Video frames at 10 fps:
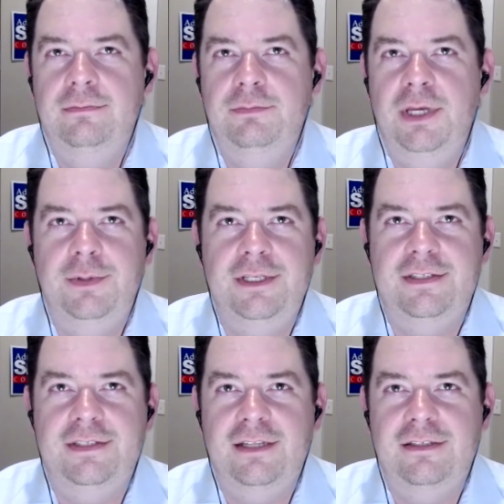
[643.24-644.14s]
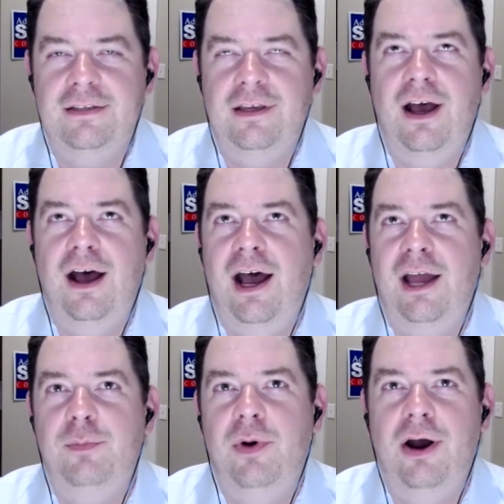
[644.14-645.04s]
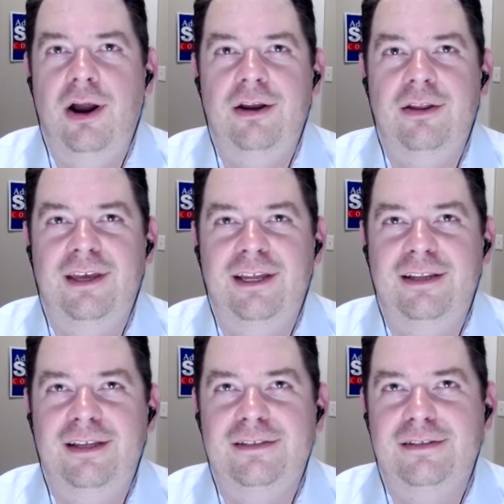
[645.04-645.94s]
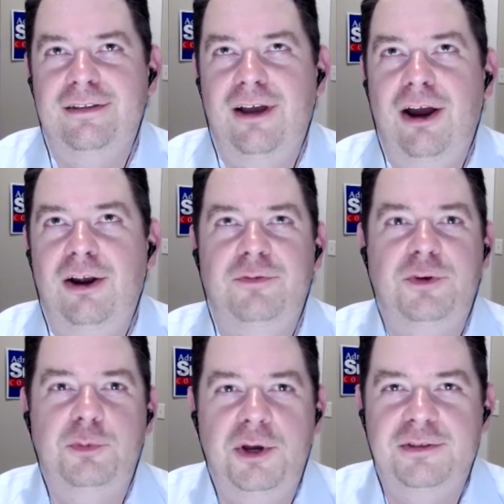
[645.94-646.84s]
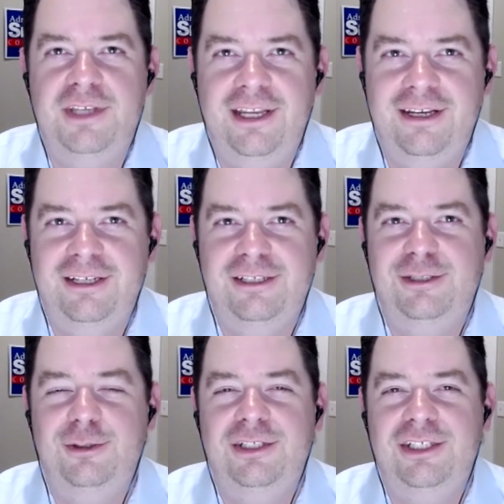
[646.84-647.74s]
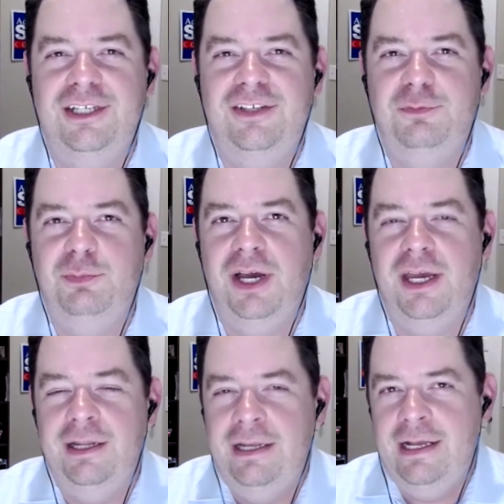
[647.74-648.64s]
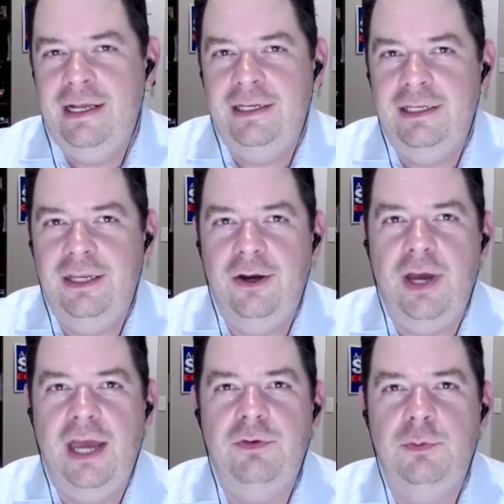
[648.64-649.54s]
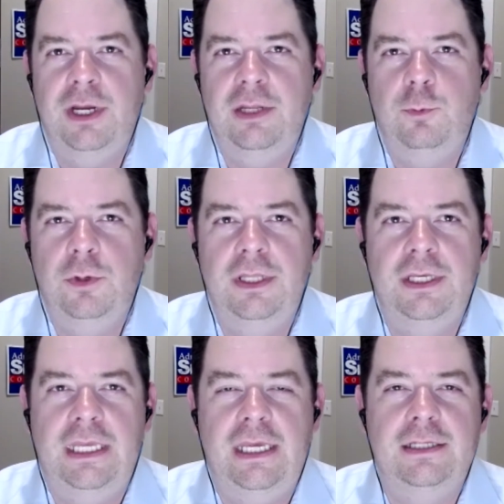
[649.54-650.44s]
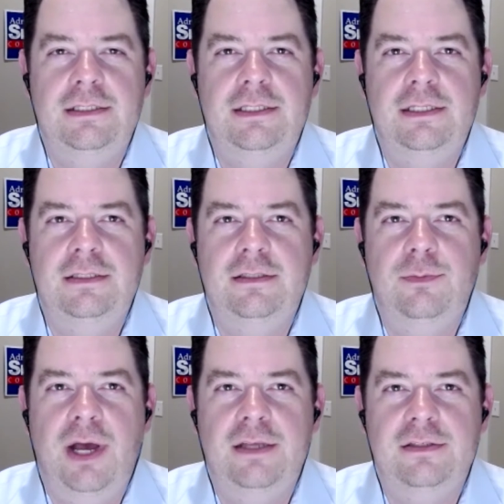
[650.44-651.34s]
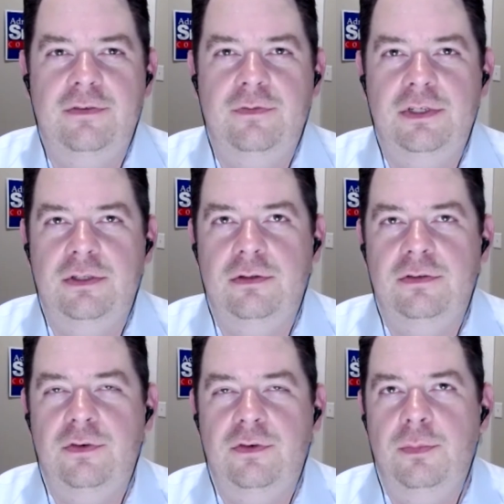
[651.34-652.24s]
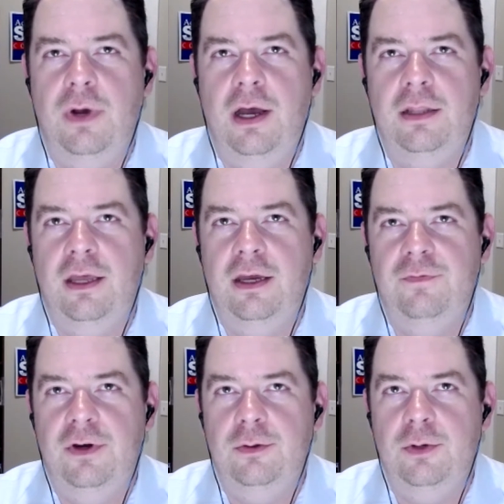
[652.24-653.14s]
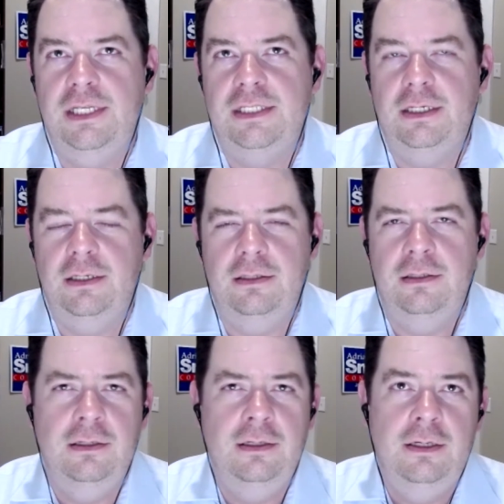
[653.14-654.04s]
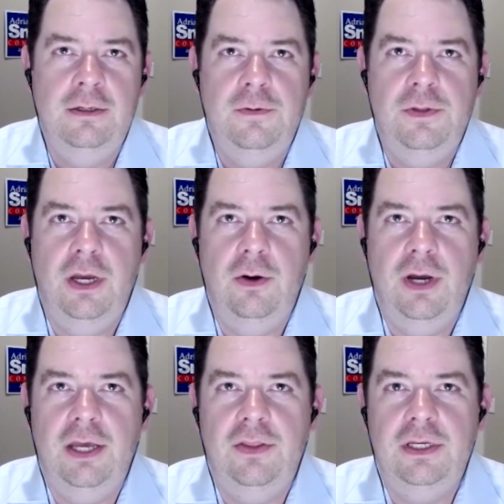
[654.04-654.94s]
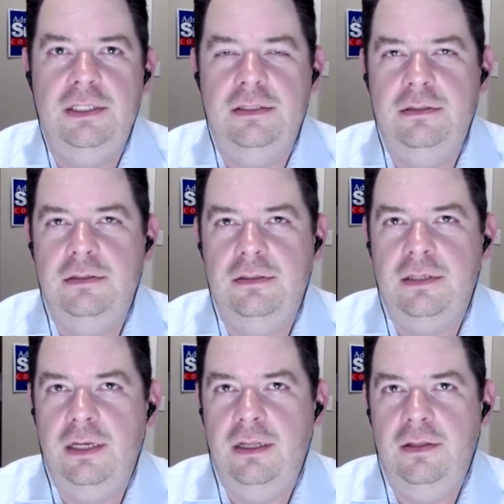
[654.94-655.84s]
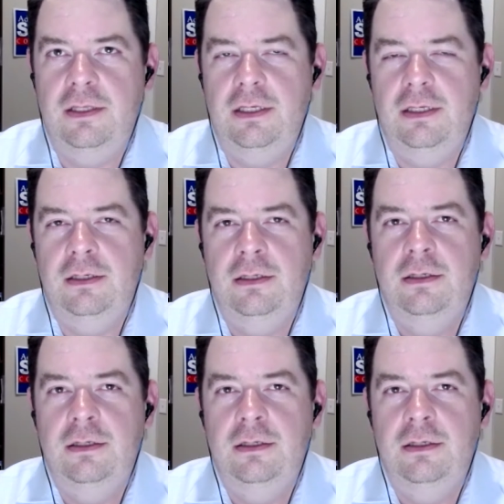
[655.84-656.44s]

Maybe sets a high bar that is hard for most candidates to achieve, but everybody really can see some positive results from online fundraising. And I think it's just kind of the